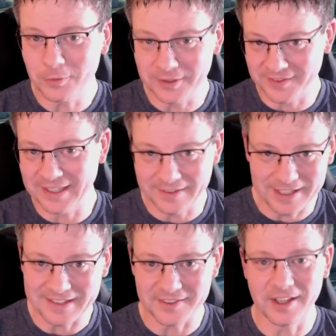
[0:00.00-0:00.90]
once again,
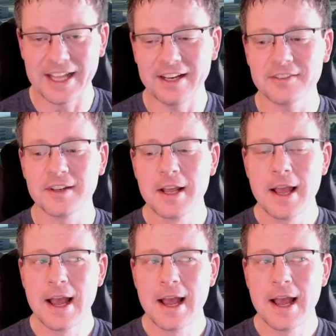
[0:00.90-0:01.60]
that's the latest,